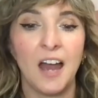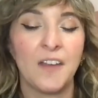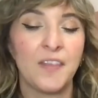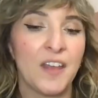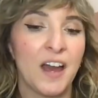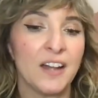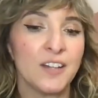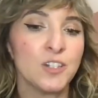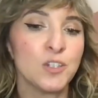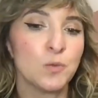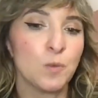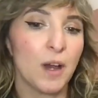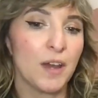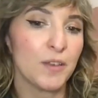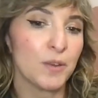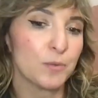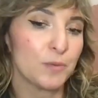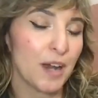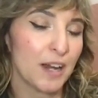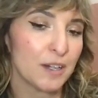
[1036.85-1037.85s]
And that is
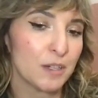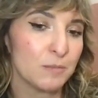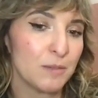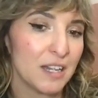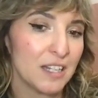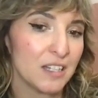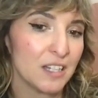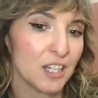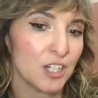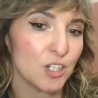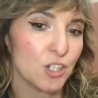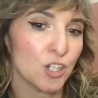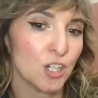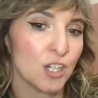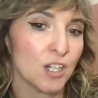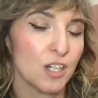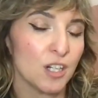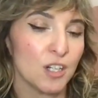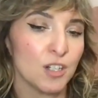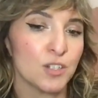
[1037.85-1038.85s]
why the
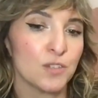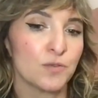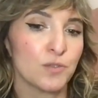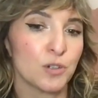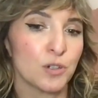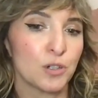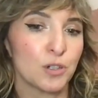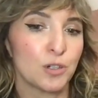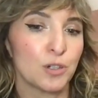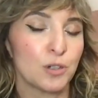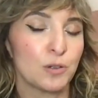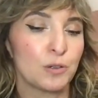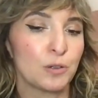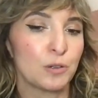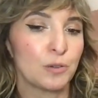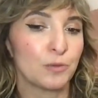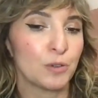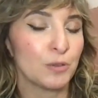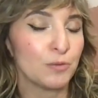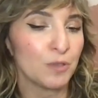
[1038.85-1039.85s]
recommendation is
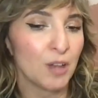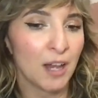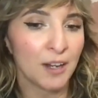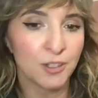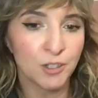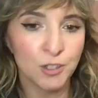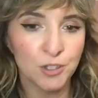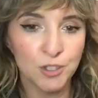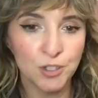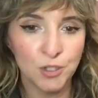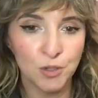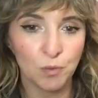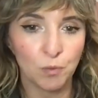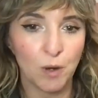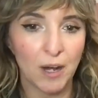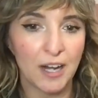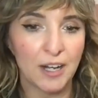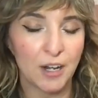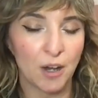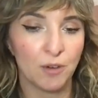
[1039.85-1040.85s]
for reflectors to
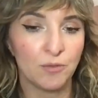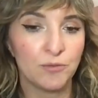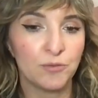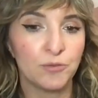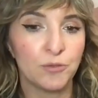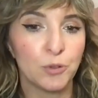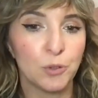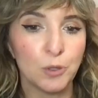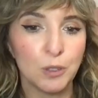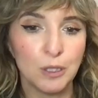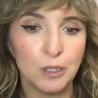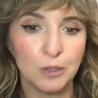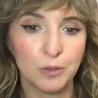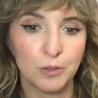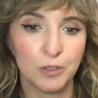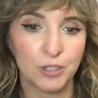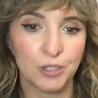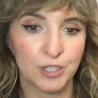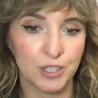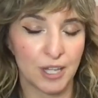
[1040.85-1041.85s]
wait a full
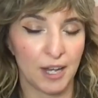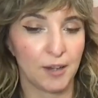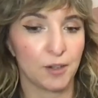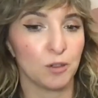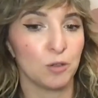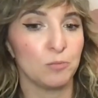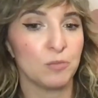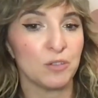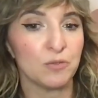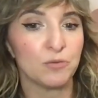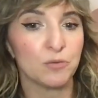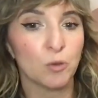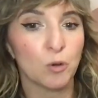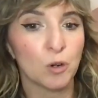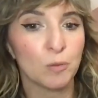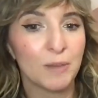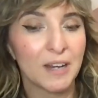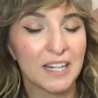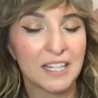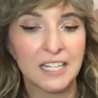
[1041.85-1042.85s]
lunar cycle
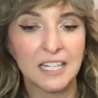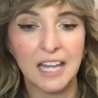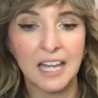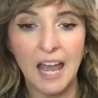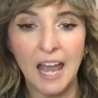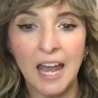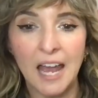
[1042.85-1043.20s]
before making